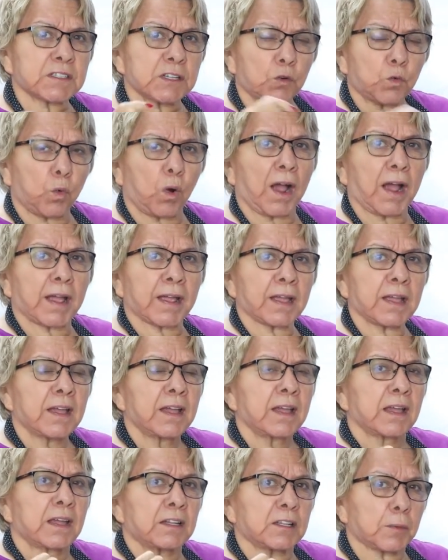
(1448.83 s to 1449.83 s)
then why
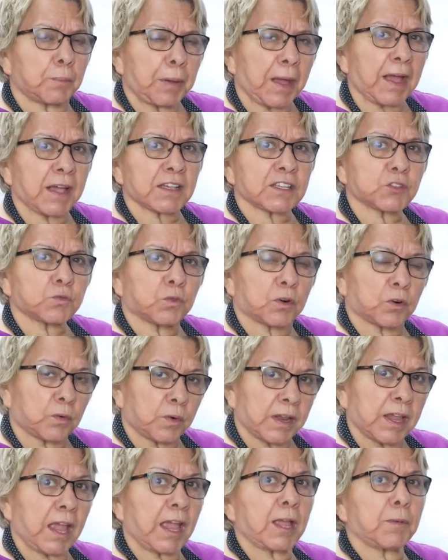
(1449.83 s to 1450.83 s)
in the past were
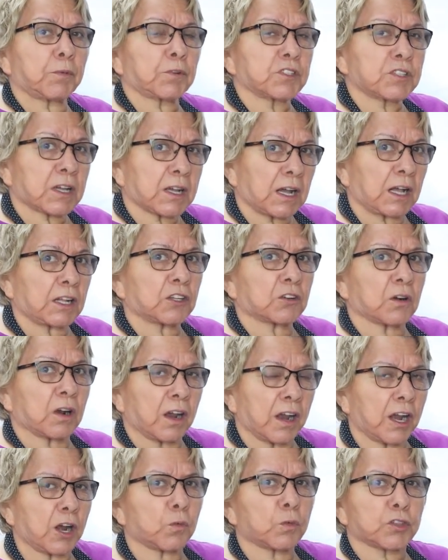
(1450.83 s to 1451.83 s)
we able to color
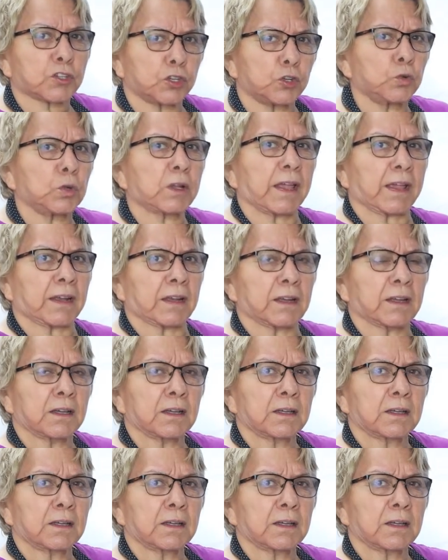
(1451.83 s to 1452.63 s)
our hair with Kool-Aid?